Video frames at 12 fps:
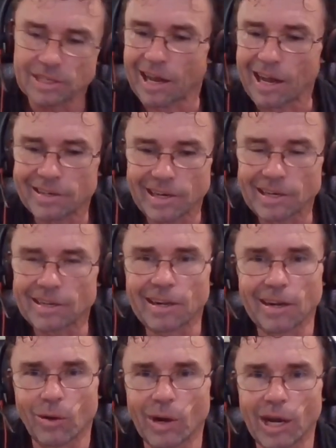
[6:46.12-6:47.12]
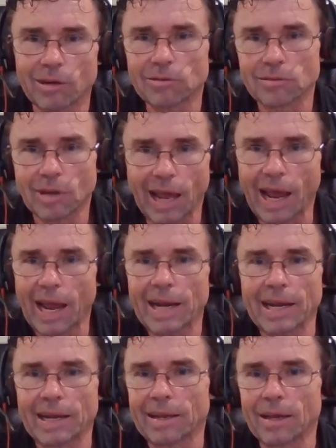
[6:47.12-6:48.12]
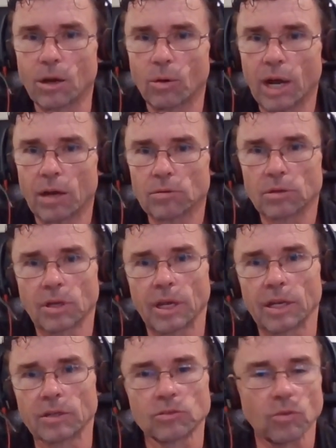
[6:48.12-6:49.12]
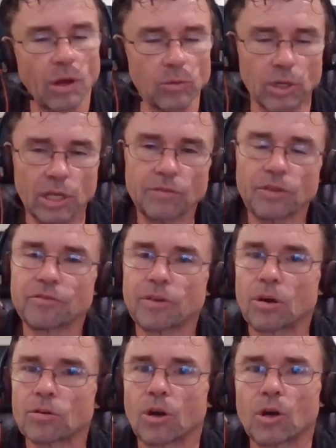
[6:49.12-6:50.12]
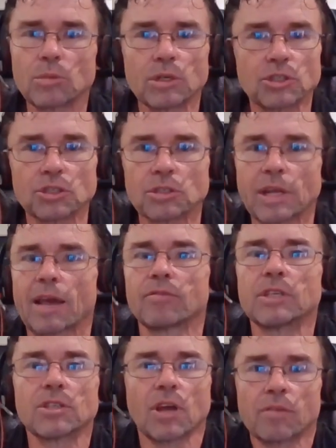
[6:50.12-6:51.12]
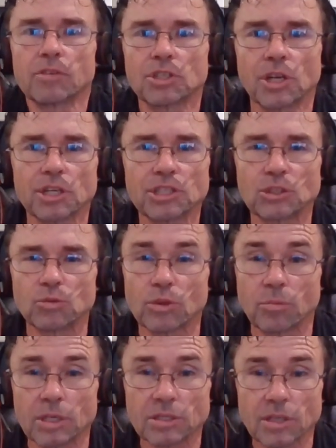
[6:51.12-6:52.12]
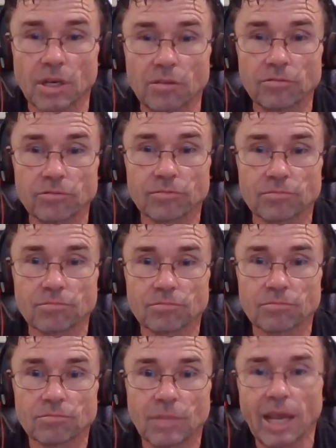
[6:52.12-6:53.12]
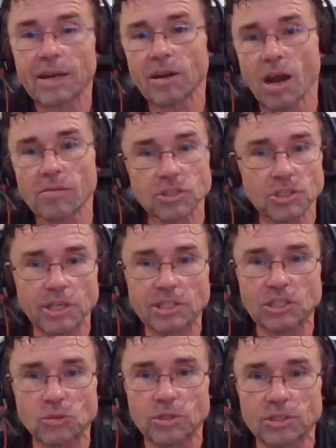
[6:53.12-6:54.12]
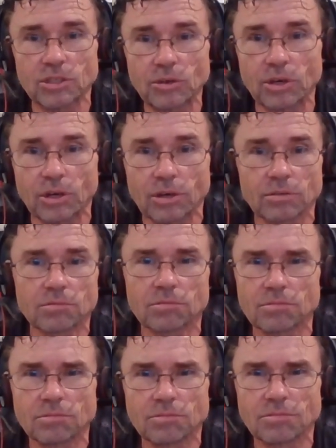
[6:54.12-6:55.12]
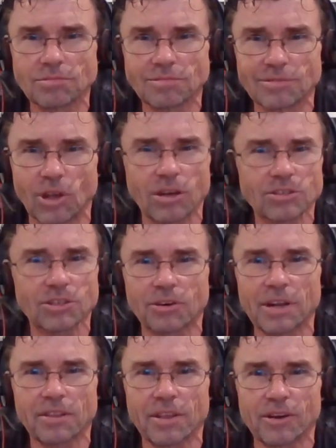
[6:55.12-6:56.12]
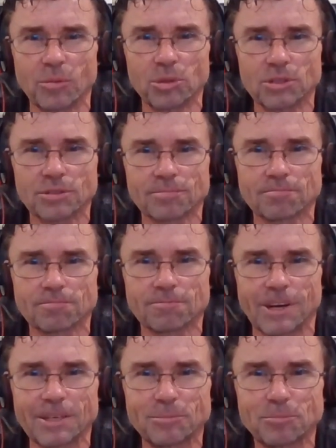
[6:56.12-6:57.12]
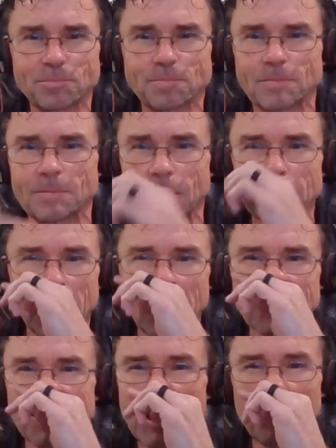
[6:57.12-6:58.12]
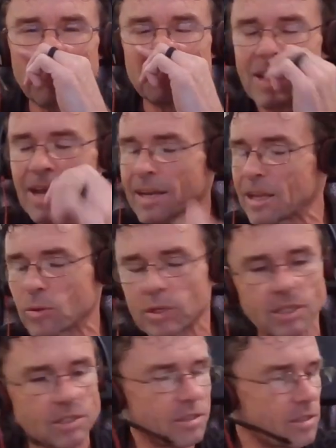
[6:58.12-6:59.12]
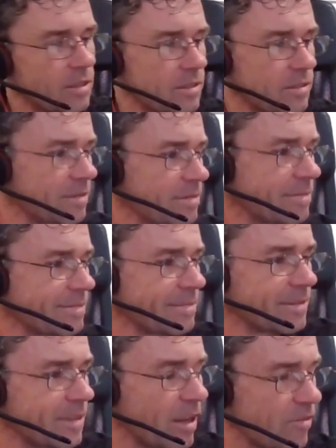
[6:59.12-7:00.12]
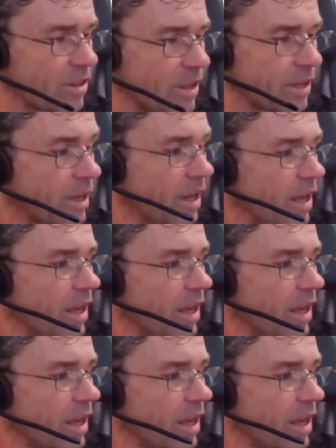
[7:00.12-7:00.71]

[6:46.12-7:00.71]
The dog needed to go out. I needed to go out. And so I would leave the phone home and just have these conversations with myself and conversations with Duder. Dogs are great mm. therapists, right? I talked to him and man, he would listen and everything.